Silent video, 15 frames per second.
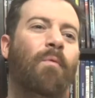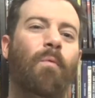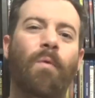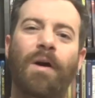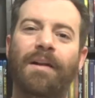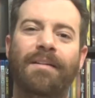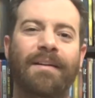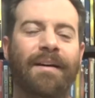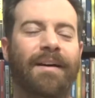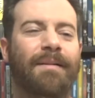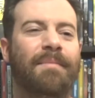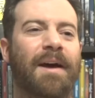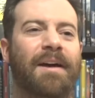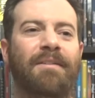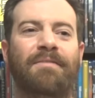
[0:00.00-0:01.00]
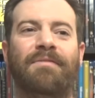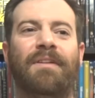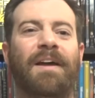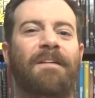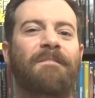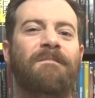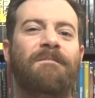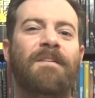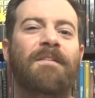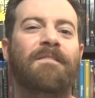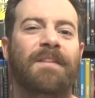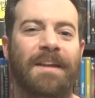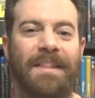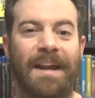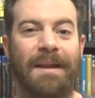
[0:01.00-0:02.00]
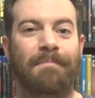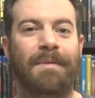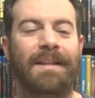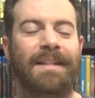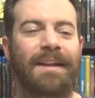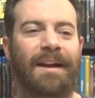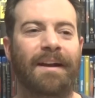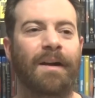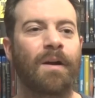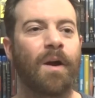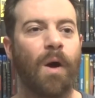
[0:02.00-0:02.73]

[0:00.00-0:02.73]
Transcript: one time out of like 50 that I've been there,